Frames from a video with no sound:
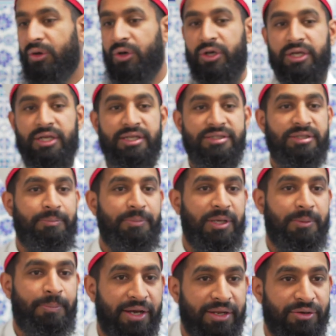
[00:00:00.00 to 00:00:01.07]
oil is a
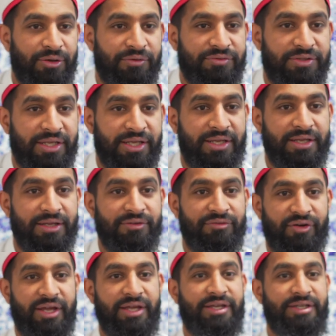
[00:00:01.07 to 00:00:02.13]
big part of the
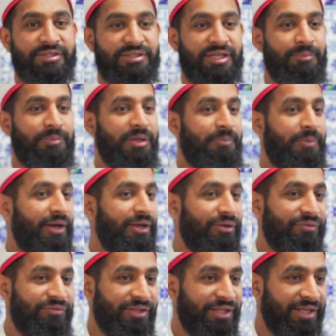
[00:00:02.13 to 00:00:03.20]
fryers, a big part
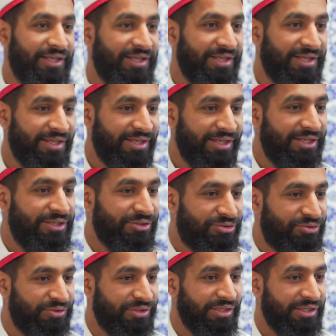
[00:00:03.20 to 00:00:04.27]
of the
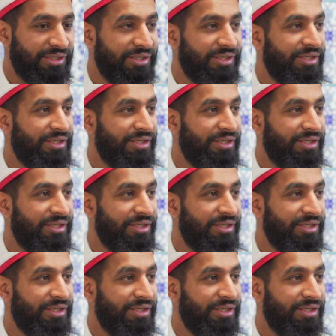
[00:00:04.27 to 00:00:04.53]
industry.